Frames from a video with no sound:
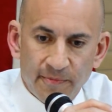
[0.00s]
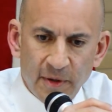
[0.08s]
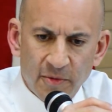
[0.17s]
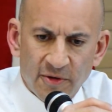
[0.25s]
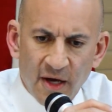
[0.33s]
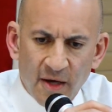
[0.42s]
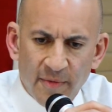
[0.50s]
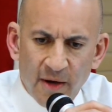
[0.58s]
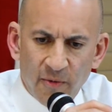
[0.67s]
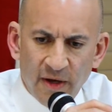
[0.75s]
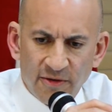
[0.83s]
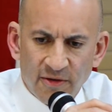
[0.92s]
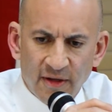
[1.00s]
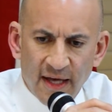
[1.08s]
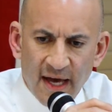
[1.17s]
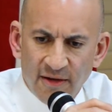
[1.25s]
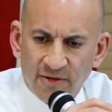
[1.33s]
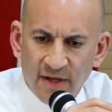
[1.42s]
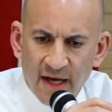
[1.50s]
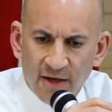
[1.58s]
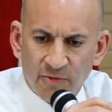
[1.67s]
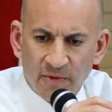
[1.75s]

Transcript: People talk about raising the gas tax,